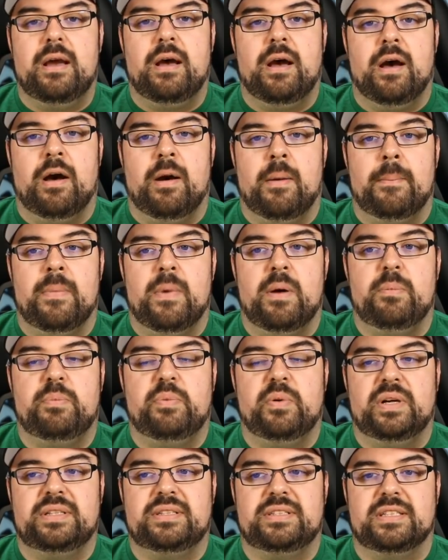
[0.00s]
Um,
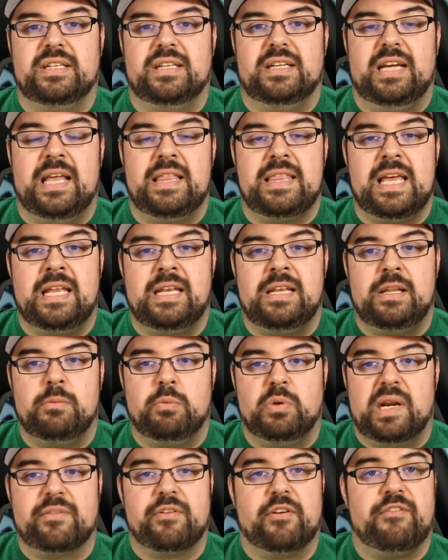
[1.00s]
but uh, and
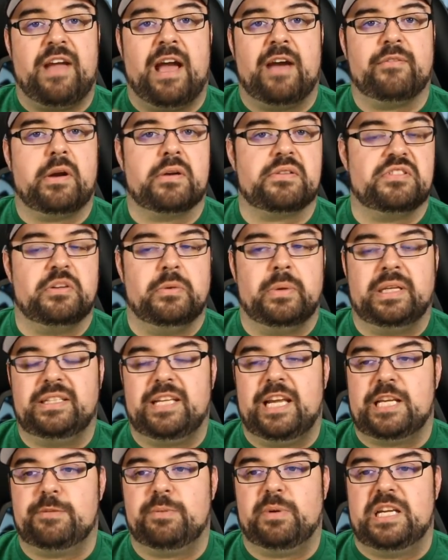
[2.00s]
then whatever is doing
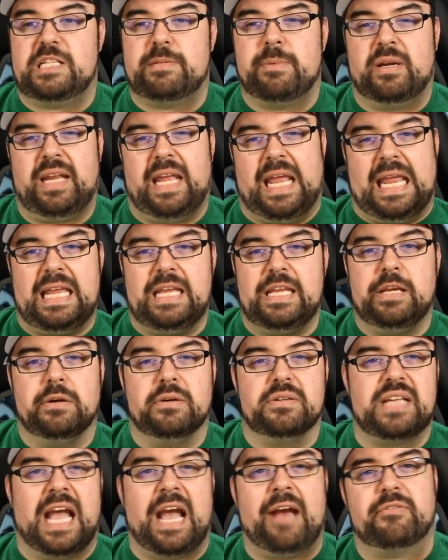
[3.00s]
takes place about eight
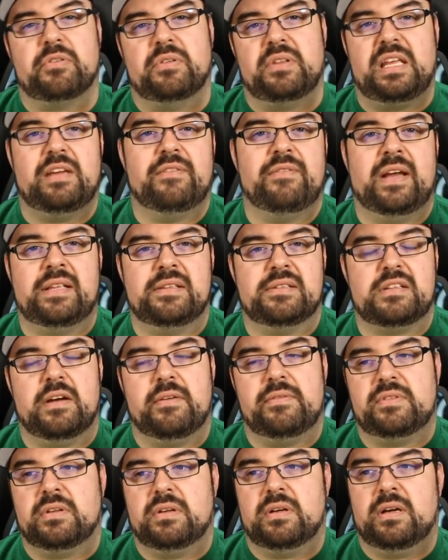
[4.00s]
years after the events
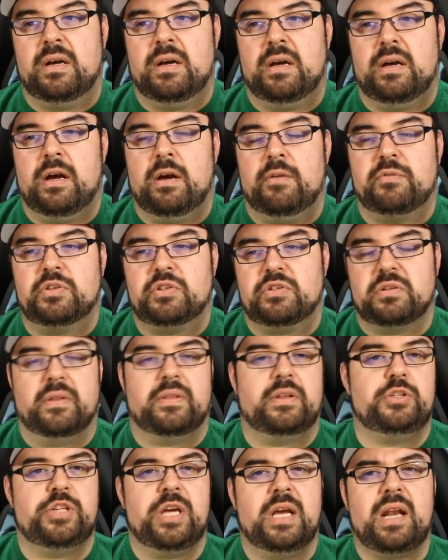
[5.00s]
of the uh, of Return
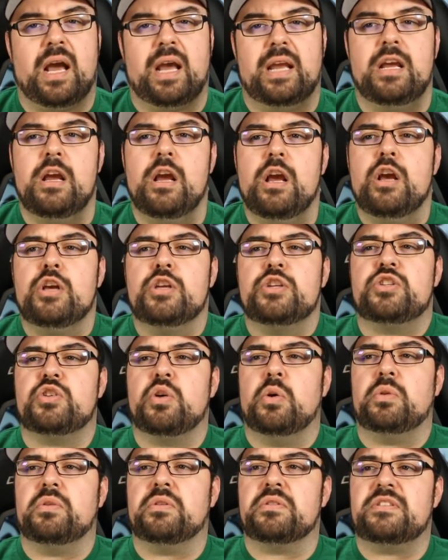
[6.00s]
of the Jedi.
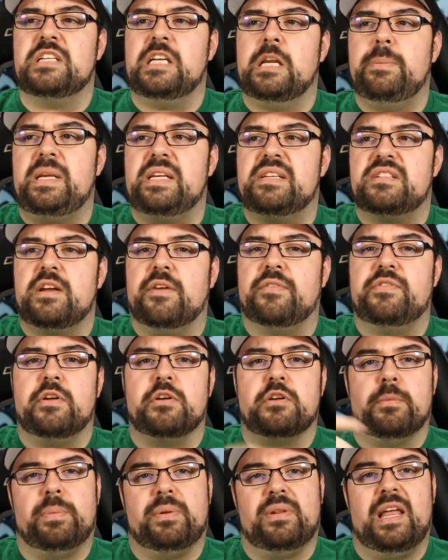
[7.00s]
So there's going to be stuff
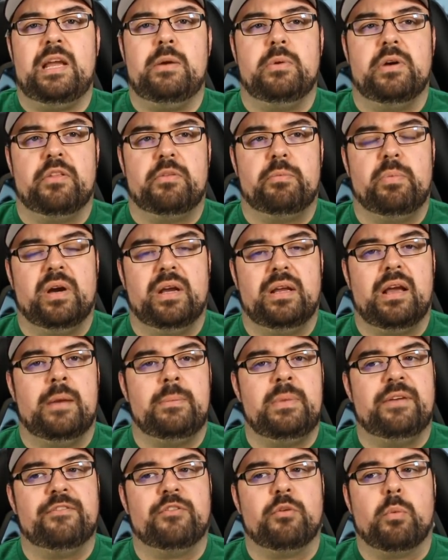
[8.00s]
there to play with. But I
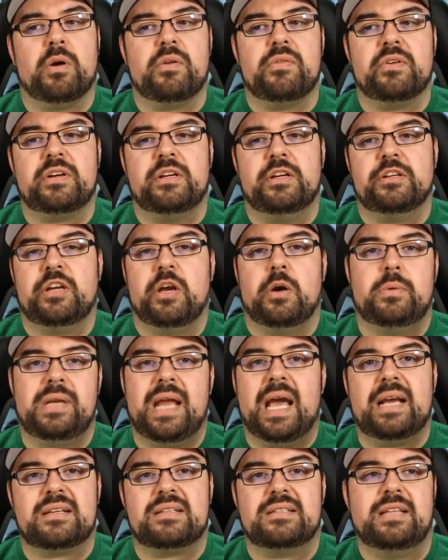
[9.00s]
mean, for where they're going to go
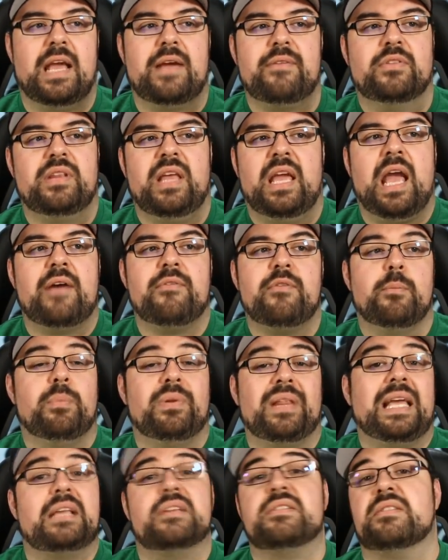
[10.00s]
next, they have they have a
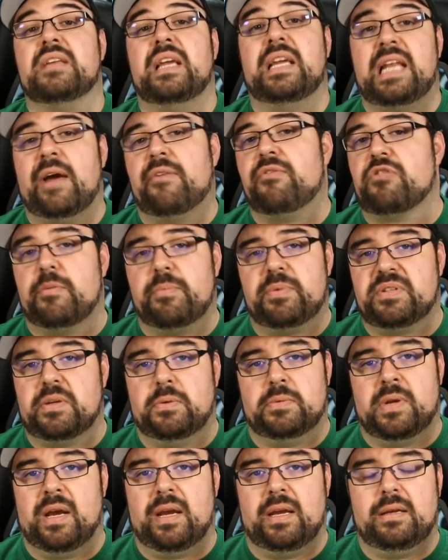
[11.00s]
blank slate after
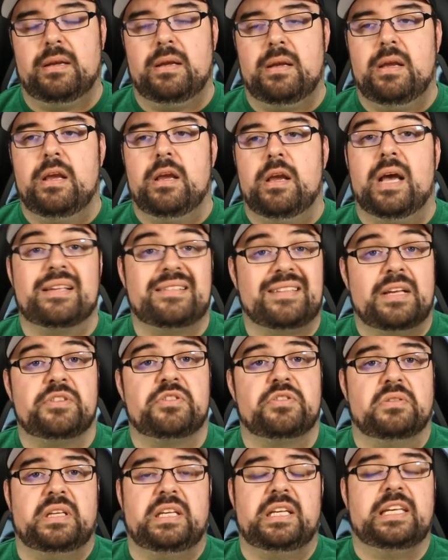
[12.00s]
Episode Nine,
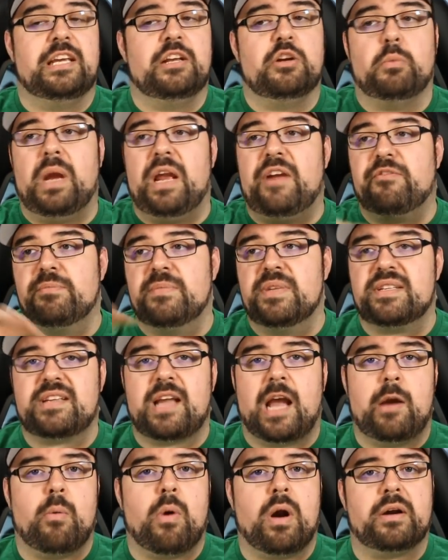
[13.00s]
essentially, to get away from the
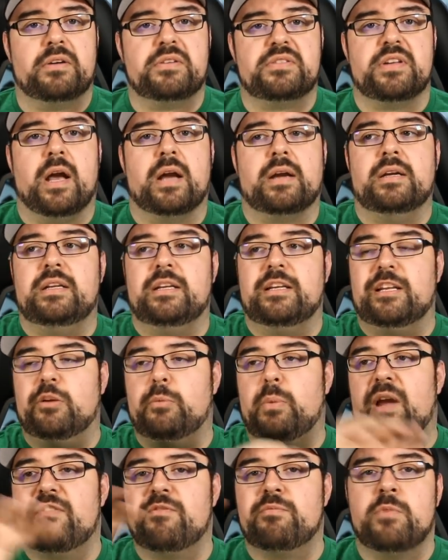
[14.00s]
Skywalker saga, to get
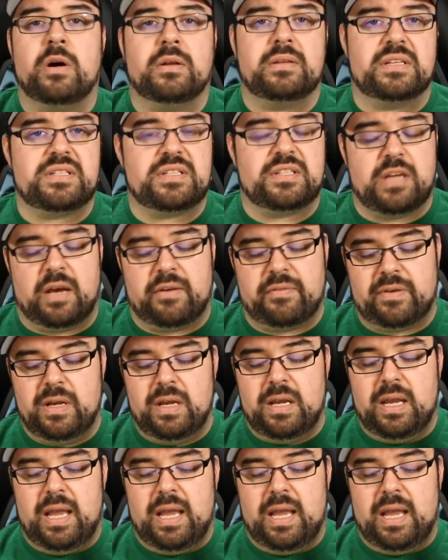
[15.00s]
away from all this stuff.